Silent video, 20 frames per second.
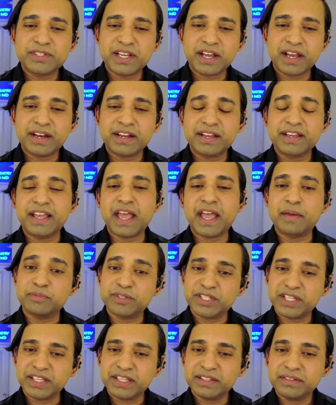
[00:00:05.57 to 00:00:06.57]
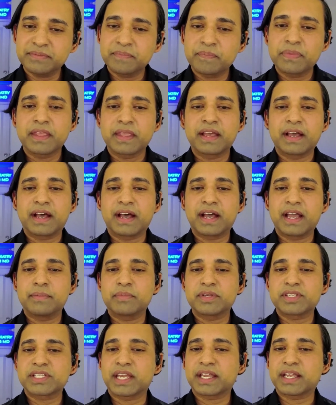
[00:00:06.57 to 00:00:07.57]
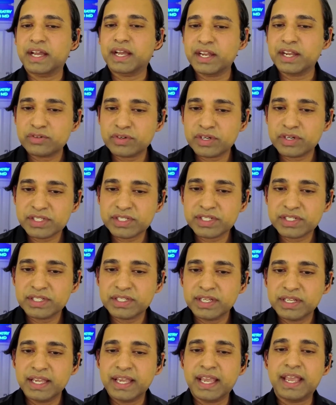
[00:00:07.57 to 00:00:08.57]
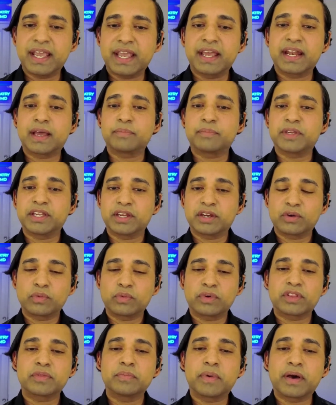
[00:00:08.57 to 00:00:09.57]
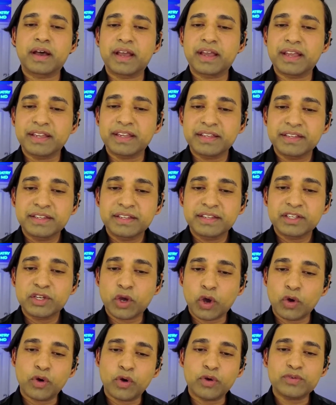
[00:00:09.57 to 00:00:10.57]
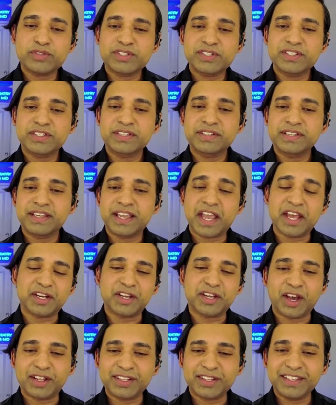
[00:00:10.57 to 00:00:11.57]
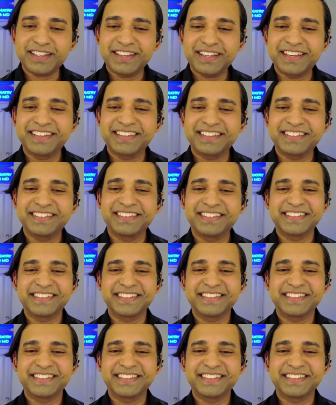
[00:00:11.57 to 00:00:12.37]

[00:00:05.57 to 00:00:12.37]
Arnab Datta, MD. I'm a psychiatrist, and I'm here with my co-host and colleague.